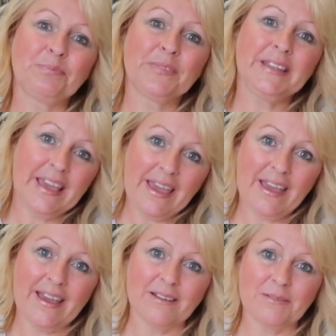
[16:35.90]

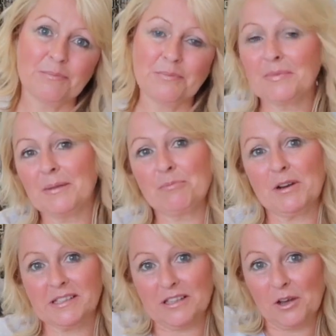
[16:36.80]
yeah,
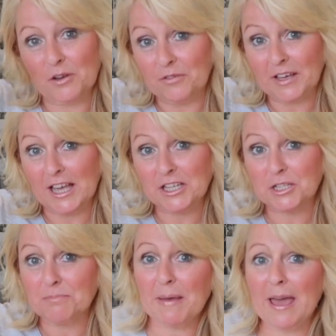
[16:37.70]
press the
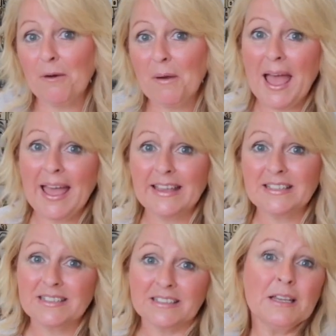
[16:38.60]
notification bell,
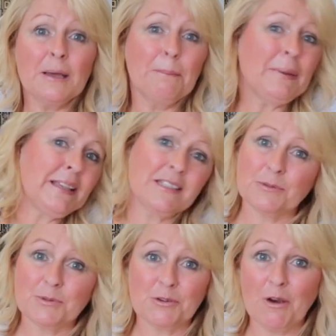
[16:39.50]
and please
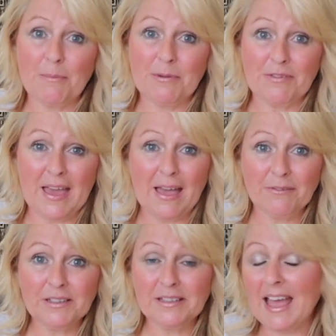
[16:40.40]
subscribe if you
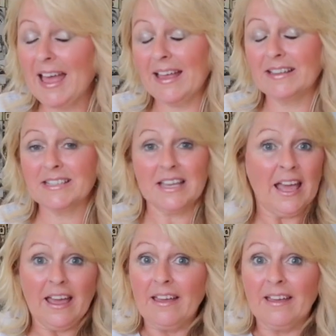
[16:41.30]
haven't. And
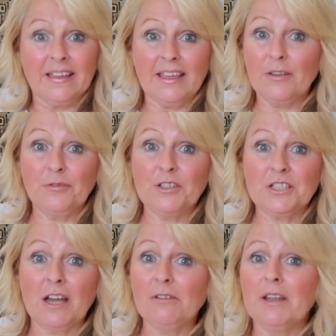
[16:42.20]
if you
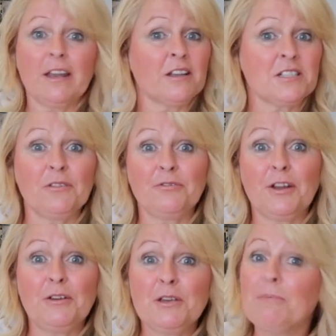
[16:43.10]
don't, and I don't
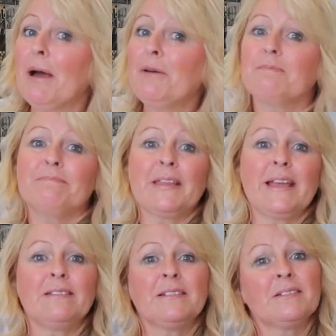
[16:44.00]
float your boat,
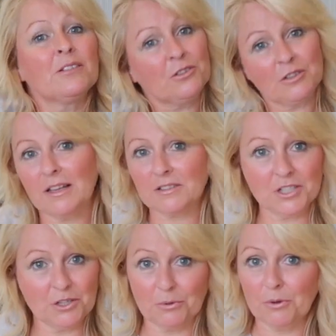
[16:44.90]
then good luck
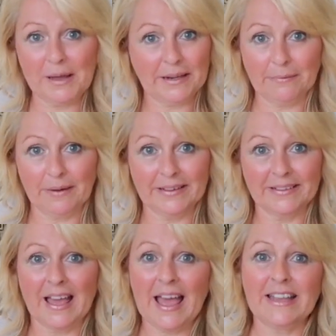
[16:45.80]
to you all anyway.
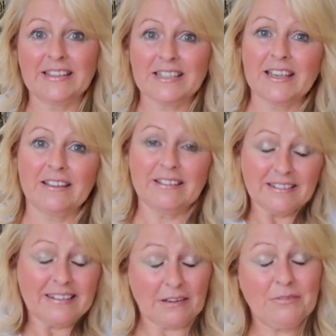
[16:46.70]
And
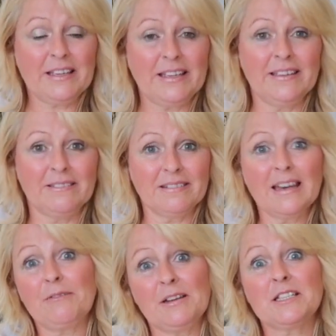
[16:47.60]
lovely
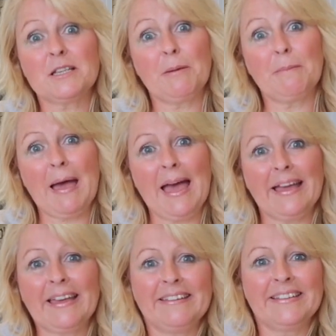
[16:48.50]
to be
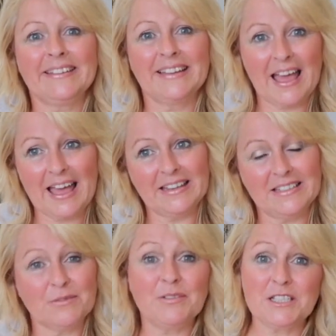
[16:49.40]
back and
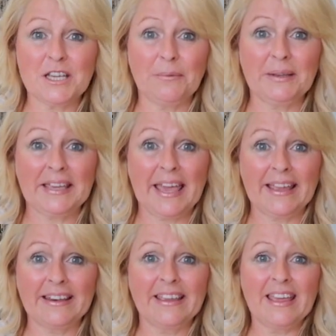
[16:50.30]
videoing
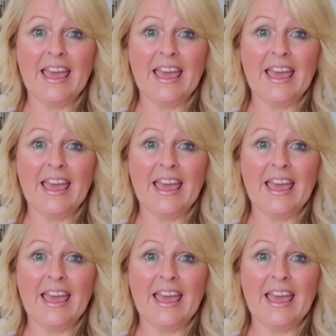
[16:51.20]
again.